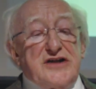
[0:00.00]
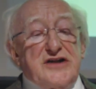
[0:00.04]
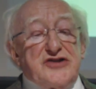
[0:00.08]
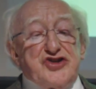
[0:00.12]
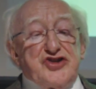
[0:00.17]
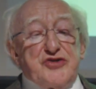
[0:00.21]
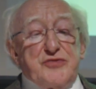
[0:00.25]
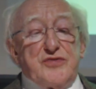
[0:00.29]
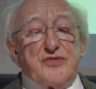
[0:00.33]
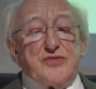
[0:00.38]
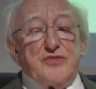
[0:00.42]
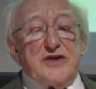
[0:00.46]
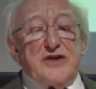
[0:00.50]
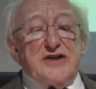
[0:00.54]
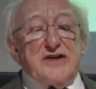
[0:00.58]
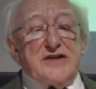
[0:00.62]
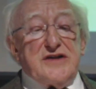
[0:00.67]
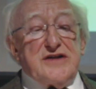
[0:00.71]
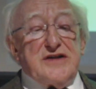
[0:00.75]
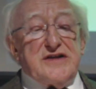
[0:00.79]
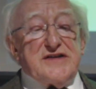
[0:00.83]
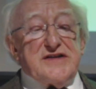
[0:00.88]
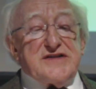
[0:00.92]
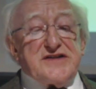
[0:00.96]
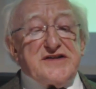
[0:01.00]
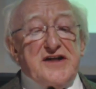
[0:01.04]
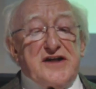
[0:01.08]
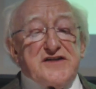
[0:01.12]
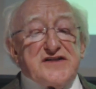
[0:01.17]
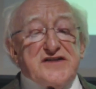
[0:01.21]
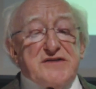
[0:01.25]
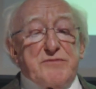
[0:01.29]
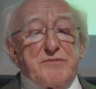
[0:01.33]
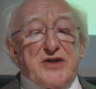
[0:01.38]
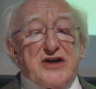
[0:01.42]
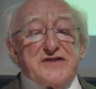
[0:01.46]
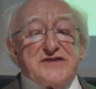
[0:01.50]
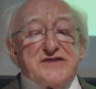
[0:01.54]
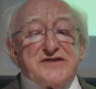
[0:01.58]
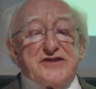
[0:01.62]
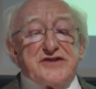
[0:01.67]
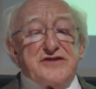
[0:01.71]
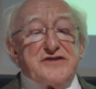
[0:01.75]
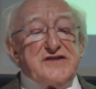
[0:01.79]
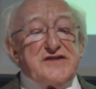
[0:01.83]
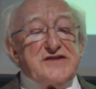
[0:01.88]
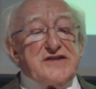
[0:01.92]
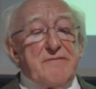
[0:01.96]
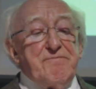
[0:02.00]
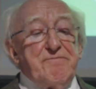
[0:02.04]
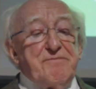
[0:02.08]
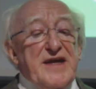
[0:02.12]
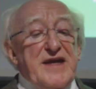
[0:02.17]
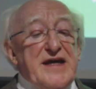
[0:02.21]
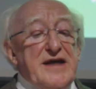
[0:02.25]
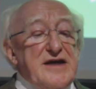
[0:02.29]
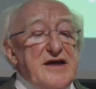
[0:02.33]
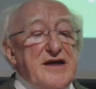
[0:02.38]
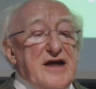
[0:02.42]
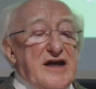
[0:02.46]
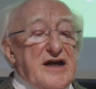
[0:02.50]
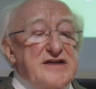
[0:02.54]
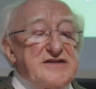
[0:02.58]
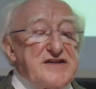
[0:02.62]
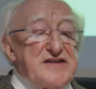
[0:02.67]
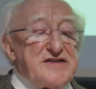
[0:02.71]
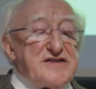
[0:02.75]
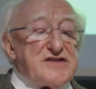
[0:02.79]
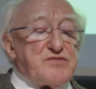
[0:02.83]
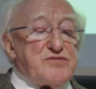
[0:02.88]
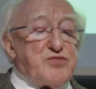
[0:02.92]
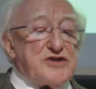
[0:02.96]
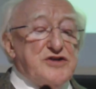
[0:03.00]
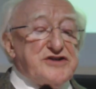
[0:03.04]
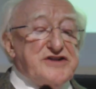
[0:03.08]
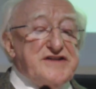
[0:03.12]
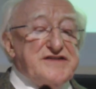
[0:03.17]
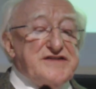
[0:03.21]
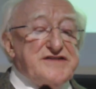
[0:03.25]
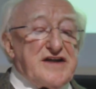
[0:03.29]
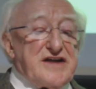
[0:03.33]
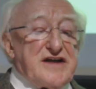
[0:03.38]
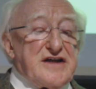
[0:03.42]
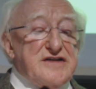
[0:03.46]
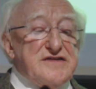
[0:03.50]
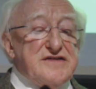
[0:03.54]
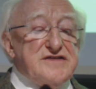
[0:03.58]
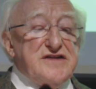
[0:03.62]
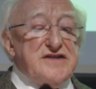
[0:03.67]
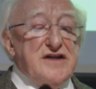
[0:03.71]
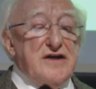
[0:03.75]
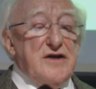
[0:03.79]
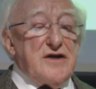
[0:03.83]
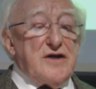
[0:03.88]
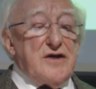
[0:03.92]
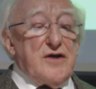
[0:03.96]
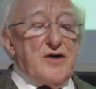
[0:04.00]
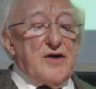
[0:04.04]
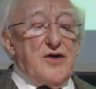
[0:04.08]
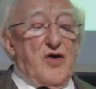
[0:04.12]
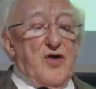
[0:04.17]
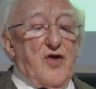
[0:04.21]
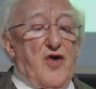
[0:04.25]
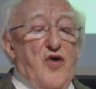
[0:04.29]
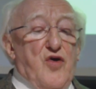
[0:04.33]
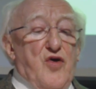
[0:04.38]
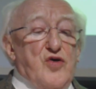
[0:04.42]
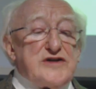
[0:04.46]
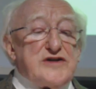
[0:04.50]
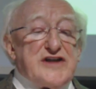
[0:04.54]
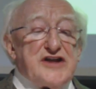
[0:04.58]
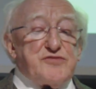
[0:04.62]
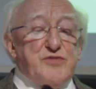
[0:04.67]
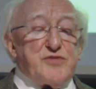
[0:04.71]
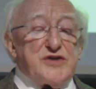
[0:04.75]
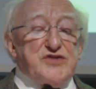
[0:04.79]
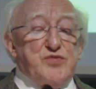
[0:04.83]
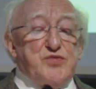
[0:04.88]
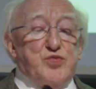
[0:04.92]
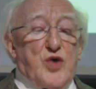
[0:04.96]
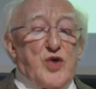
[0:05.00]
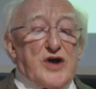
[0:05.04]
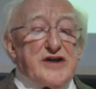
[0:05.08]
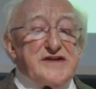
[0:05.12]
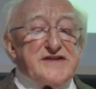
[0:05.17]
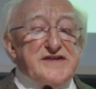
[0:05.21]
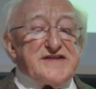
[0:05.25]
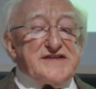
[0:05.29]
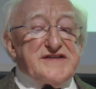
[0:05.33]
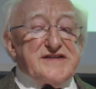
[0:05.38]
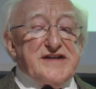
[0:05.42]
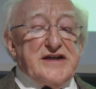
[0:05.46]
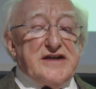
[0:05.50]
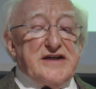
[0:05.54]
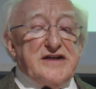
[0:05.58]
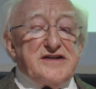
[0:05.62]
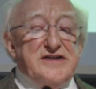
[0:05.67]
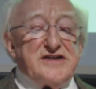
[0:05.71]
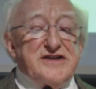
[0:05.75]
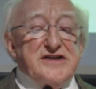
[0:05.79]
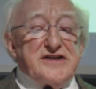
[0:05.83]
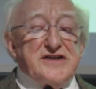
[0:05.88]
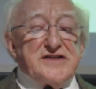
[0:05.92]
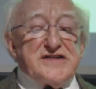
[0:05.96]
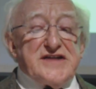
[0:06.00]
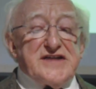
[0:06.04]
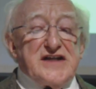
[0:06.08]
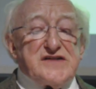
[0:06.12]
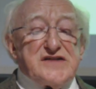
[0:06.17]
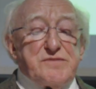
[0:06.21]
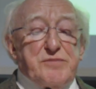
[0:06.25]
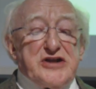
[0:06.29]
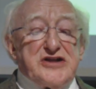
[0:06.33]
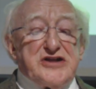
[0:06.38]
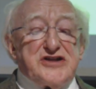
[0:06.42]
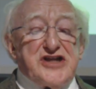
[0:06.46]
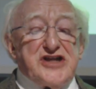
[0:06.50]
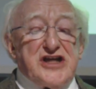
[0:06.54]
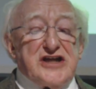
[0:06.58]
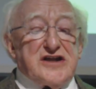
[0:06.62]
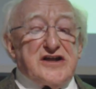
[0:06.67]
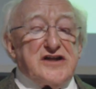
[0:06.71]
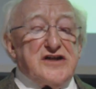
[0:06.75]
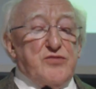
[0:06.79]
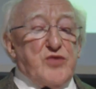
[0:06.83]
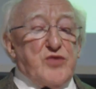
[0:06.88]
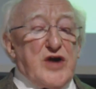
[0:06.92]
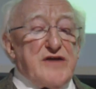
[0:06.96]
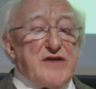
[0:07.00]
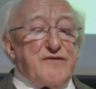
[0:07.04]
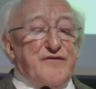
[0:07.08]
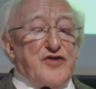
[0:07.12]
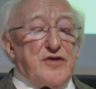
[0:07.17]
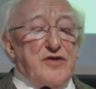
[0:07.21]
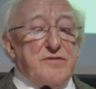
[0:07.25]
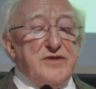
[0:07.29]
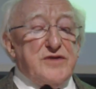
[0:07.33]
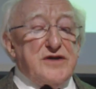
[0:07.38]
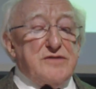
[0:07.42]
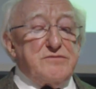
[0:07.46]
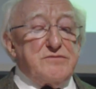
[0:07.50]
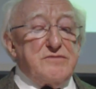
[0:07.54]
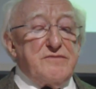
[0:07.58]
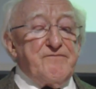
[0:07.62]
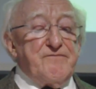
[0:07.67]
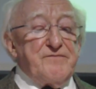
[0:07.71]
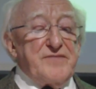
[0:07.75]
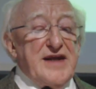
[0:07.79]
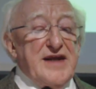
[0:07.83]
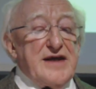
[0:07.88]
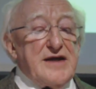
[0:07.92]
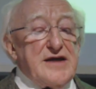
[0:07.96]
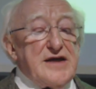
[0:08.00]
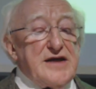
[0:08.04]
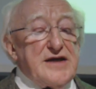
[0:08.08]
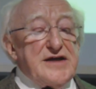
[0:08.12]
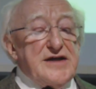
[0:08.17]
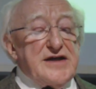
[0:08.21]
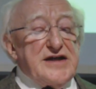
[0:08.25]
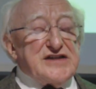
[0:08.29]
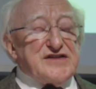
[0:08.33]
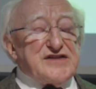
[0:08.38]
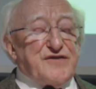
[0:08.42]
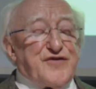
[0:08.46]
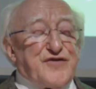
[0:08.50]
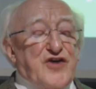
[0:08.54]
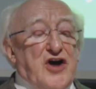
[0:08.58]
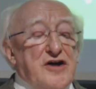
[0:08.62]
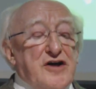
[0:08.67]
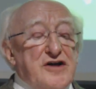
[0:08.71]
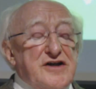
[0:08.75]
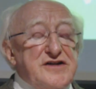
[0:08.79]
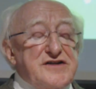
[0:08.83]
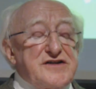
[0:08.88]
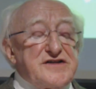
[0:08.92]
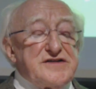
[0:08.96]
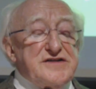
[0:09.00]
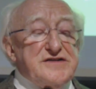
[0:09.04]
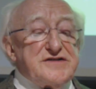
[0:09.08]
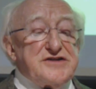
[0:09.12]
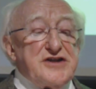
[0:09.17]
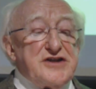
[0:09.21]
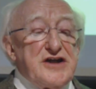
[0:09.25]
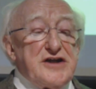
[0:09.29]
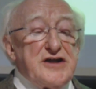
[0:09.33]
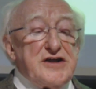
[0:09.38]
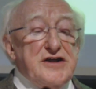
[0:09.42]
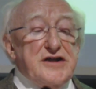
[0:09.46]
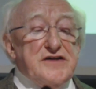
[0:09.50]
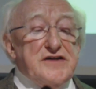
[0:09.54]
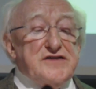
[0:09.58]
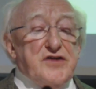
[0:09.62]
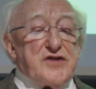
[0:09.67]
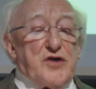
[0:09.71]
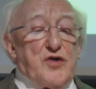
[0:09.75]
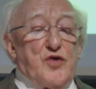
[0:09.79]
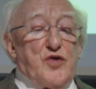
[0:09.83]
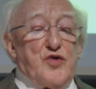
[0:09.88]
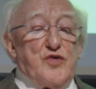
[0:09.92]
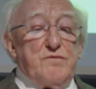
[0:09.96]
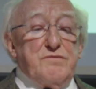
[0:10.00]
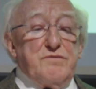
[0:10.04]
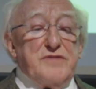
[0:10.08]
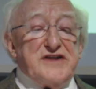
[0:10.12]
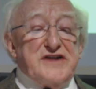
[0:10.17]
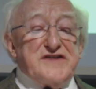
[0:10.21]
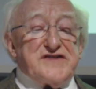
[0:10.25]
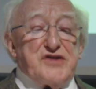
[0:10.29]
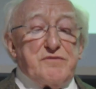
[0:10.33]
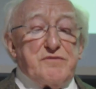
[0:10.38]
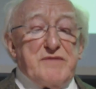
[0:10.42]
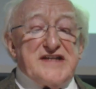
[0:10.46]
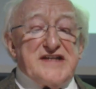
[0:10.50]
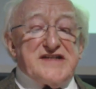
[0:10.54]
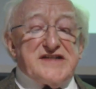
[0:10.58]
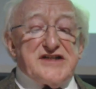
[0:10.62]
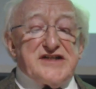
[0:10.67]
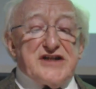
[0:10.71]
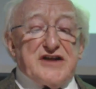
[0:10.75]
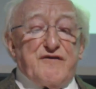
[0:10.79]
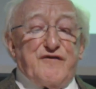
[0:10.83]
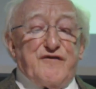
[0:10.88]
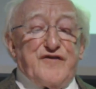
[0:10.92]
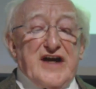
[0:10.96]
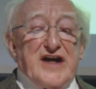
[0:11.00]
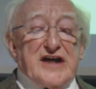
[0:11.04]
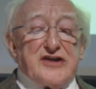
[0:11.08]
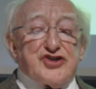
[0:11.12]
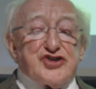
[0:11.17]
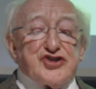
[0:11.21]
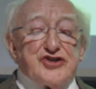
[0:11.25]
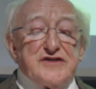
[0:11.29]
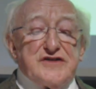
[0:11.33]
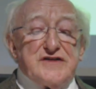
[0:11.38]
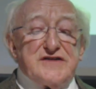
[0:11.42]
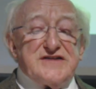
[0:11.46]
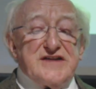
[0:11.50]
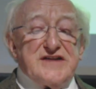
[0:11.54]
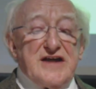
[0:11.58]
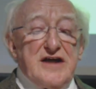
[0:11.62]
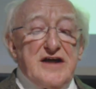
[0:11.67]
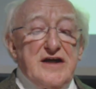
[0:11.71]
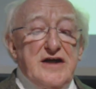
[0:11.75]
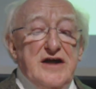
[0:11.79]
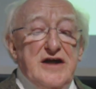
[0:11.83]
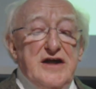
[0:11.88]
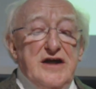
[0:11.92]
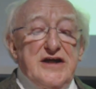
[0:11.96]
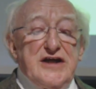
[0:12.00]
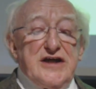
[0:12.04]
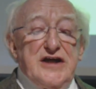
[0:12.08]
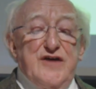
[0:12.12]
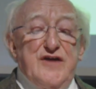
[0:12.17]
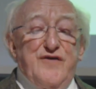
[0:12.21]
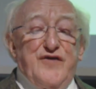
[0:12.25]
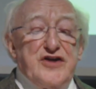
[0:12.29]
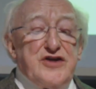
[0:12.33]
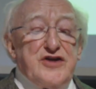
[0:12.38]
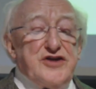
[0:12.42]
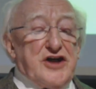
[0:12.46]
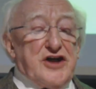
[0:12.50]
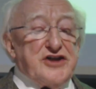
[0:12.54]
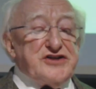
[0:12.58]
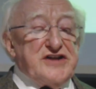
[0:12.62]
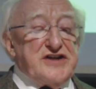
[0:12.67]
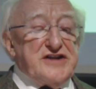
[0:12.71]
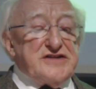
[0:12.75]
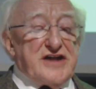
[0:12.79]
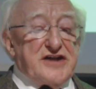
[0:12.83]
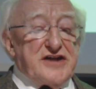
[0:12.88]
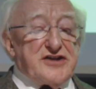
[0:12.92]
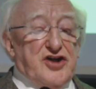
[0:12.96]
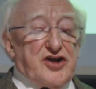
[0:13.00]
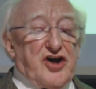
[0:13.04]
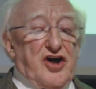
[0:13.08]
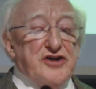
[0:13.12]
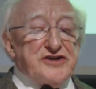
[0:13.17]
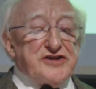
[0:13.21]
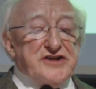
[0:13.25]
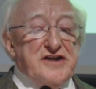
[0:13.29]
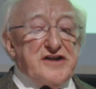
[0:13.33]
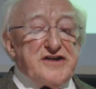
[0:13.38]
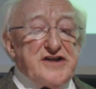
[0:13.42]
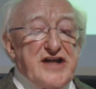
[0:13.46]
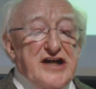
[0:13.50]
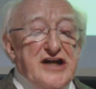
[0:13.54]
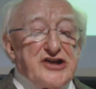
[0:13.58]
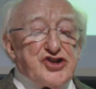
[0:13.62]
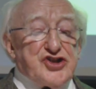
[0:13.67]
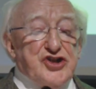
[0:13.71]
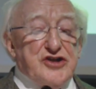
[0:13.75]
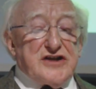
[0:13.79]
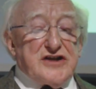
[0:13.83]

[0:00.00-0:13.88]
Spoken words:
to his taskmasters, and this is what he says. All that was once the Indians has been taken away from him. His forest, his home, his domestic affections, even nothing that God and nature